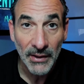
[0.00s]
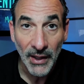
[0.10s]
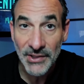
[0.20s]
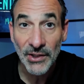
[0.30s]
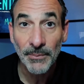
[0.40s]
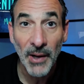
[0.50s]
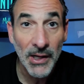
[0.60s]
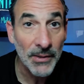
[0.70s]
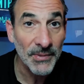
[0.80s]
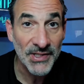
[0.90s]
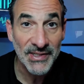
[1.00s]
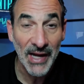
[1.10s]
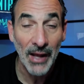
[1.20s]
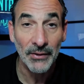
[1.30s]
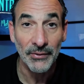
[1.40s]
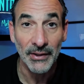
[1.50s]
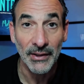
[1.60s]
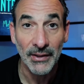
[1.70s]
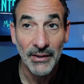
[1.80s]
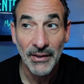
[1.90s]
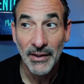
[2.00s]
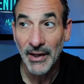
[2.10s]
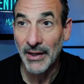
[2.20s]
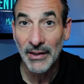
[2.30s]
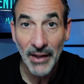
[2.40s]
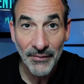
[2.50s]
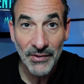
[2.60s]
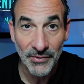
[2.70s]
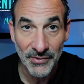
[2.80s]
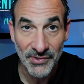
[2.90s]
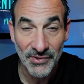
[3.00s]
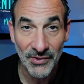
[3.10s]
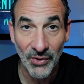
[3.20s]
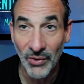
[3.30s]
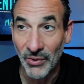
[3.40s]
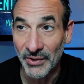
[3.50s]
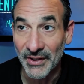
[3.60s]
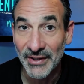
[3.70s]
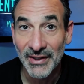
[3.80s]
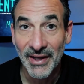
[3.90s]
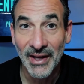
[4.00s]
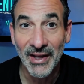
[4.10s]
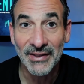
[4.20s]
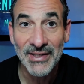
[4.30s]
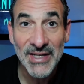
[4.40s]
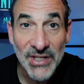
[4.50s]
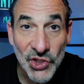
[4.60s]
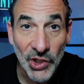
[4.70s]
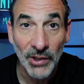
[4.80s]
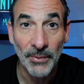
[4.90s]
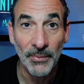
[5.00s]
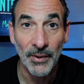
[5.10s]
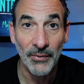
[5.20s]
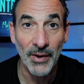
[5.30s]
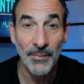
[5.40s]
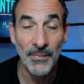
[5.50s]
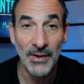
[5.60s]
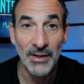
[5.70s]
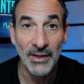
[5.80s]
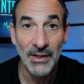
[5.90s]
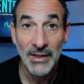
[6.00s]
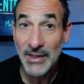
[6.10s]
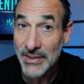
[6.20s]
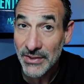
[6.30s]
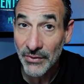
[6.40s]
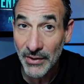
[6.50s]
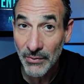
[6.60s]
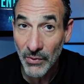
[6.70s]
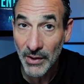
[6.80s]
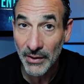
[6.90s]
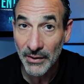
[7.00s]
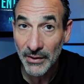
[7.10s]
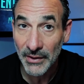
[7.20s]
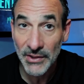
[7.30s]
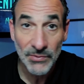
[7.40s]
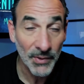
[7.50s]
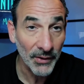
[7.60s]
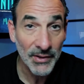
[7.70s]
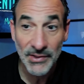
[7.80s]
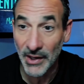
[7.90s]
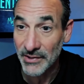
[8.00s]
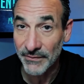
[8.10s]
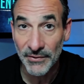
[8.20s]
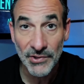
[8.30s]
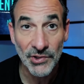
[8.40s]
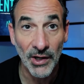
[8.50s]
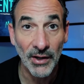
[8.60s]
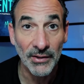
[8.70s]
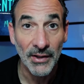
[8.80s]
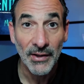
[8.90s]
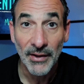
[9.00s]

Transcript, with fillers: I started paying him a salary at 11 years old and teaching him around money. He's 31. He's married. He's got his first child.